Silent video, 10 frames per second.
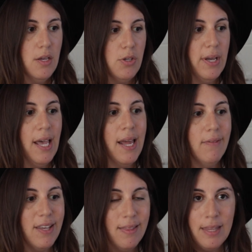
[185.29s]
So I kind
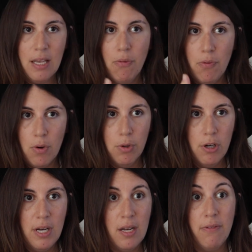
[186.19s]
of can think
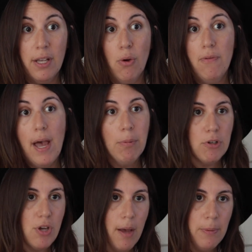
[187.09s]
forward, and if I go
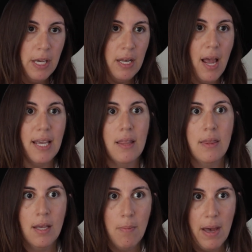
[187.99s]
fabric shopping I can
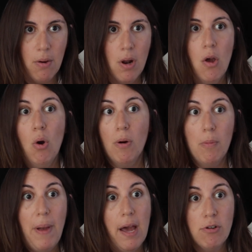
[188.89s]
think about,
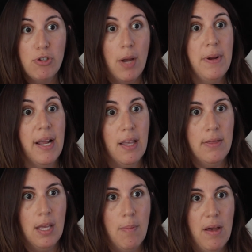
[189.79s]
or pattern shopping I
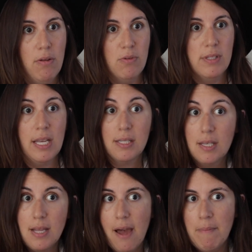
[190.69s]
can think about those things
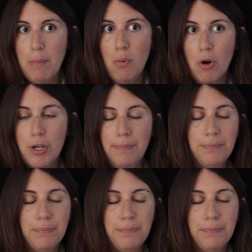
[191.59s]
because I have my board.